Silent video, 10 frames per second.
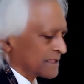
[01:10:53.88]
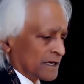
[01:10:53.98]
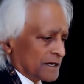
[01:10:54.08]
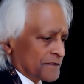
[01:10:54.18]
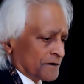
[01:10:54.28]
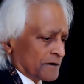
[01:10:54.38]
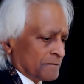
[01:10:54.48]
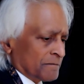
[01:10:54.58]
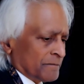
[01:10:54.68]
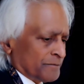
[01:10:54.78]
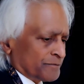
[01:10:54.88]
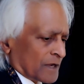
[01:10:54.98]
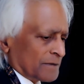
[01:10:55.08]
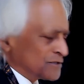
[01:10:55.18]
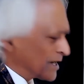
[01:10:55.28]
the other,
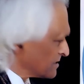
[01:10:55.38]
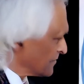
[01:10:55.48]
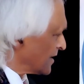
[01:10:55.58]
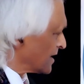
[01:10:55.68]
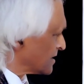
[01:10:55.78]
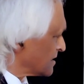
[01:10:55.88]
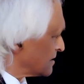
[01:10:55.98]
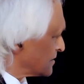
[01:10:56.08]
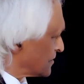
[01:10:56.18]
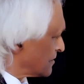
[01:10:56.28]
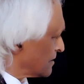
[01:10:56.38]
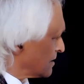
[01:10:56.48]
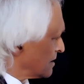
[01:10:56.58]
objectifying the other,